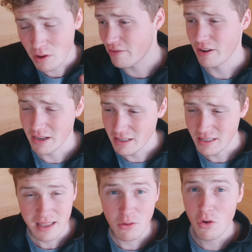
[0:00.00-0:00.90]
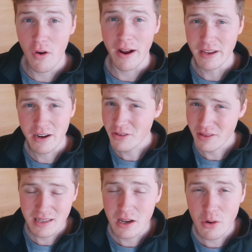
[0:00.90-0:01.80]
of their other guns, they're all great. You know,
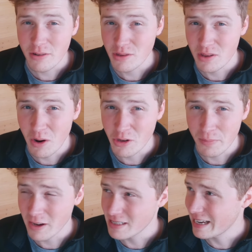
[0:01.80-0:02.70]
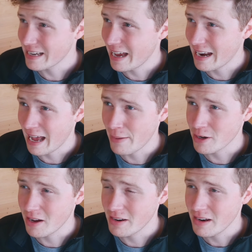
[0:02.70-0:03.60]
there's nowhere else in the world you could buy a second-hand hammer
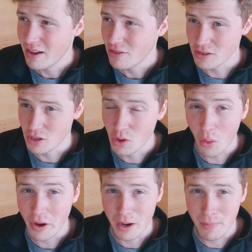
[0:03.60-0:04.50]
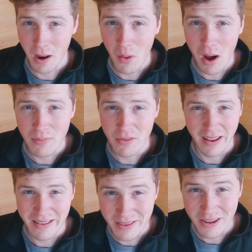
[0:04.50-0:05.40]
gun that's not going to blow up for
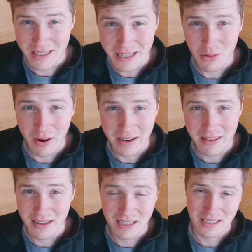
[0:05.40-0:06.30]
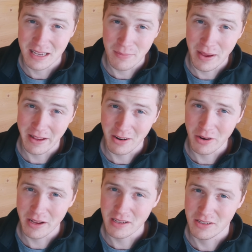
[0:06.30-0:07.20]
like 30 quid that doesn't say Baikal
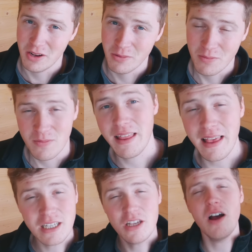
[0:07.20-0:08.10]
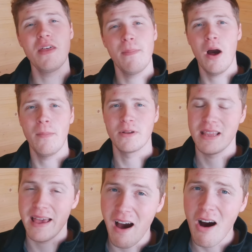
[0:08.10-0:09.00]
on it. So they serve their purpose,
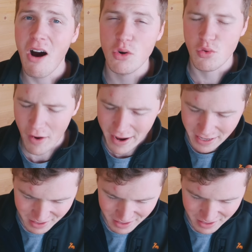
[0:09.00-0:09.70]
and they are great